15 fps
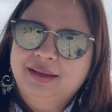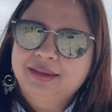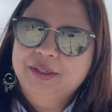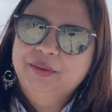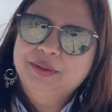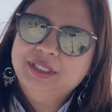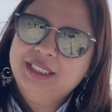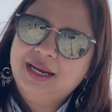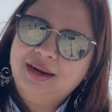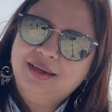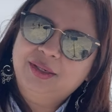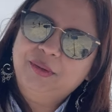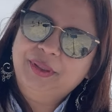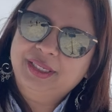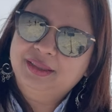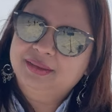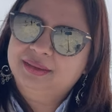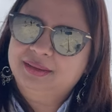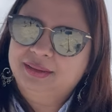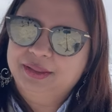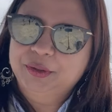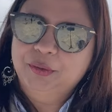you start doing,
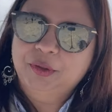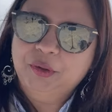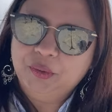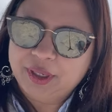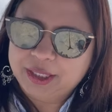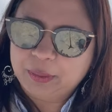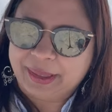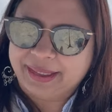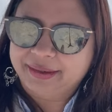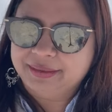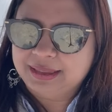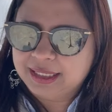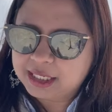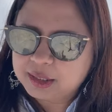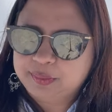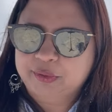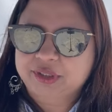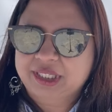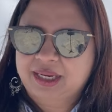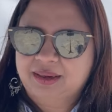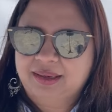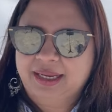you do a 21 days
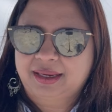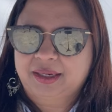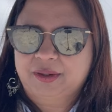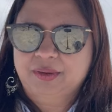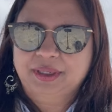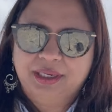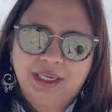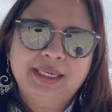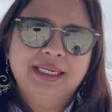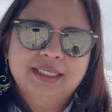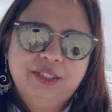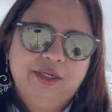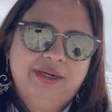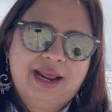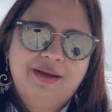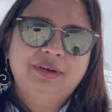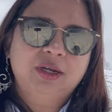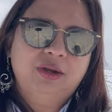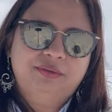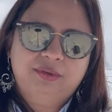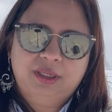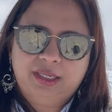puja, like, you know, unless you're traveling
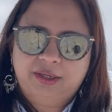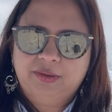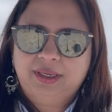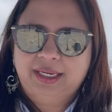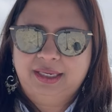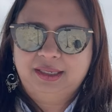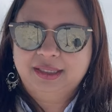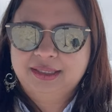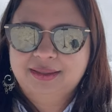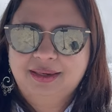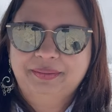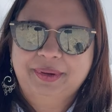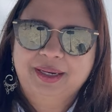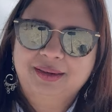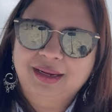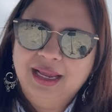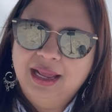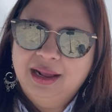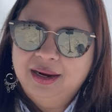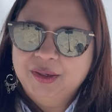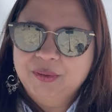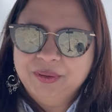on work and all, I understand, but
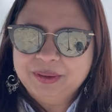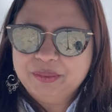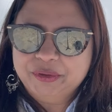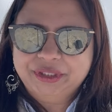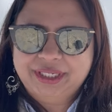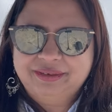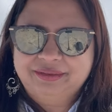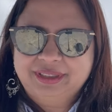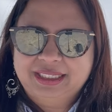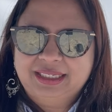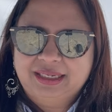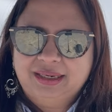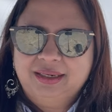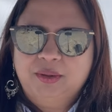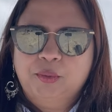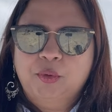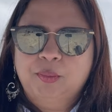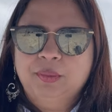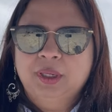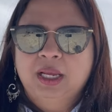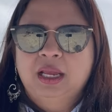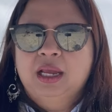doing puja every day at home,